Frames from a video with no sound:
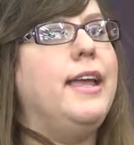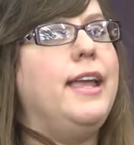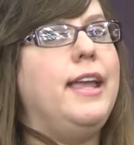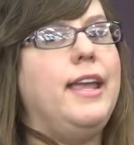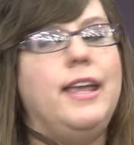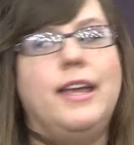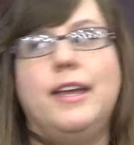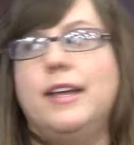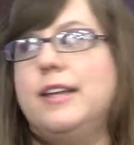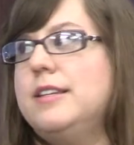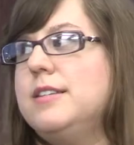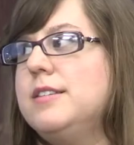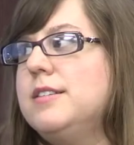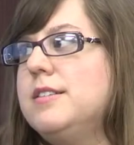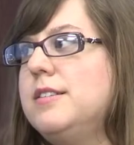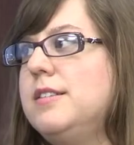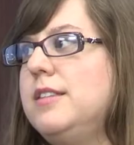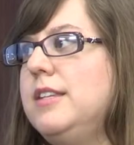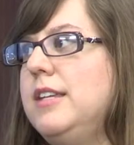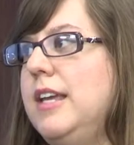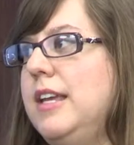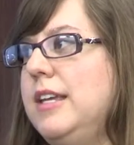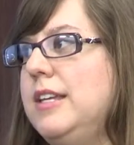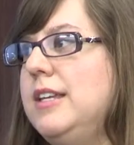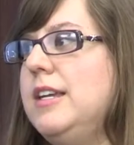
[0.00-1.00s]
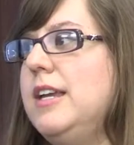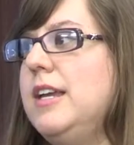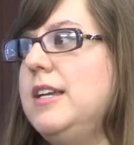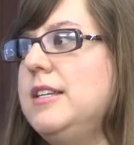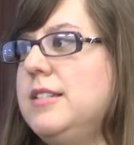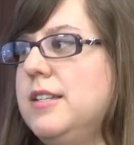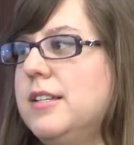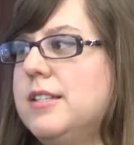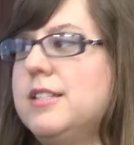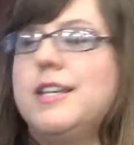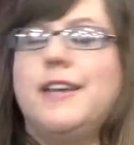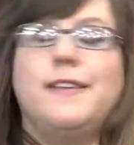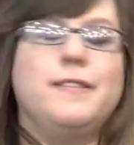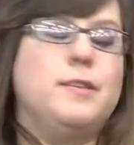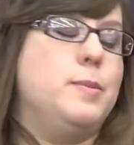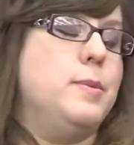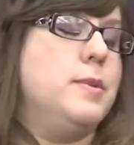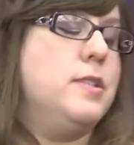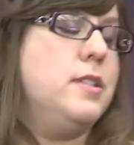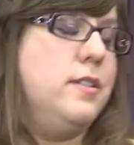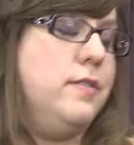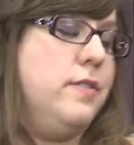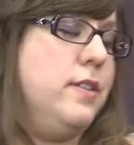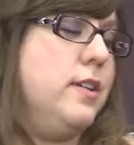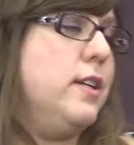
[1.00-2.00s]
and the ADA does have
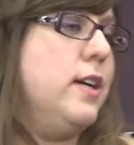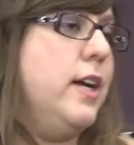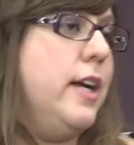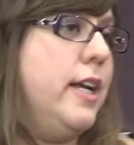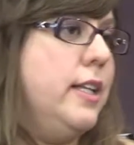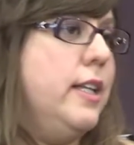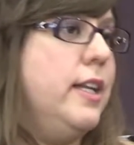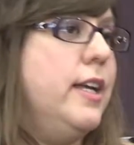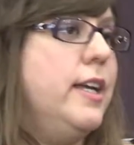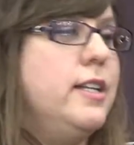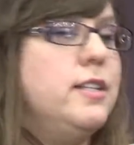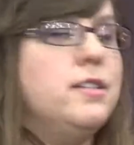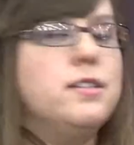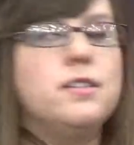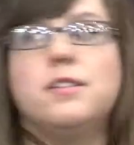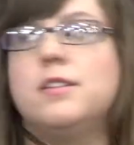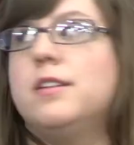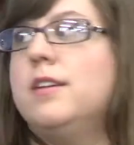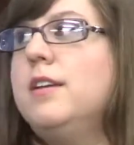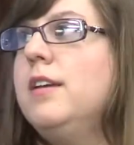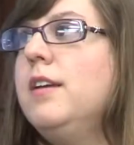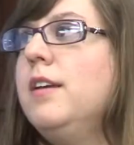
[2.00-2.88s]
specific guidelines